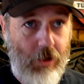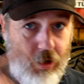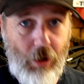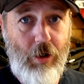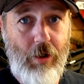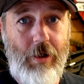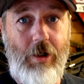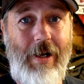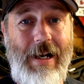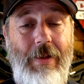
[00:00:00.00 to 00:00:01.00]
Cool. I've
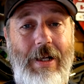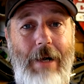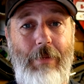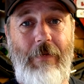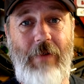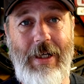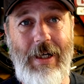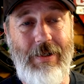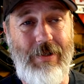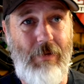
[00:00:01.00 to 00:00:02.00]
got another couple of
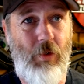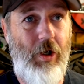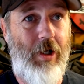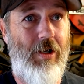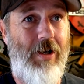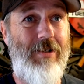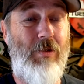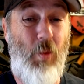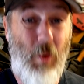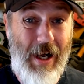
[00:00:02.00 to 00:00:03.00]
videos that I'm working on as
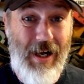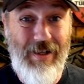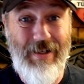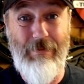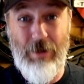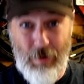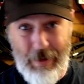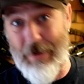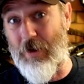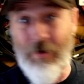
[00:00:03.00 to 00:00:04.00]
well in
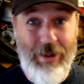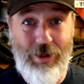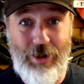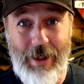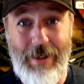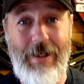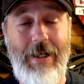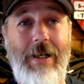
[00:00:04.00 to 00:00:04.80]
between all this shit.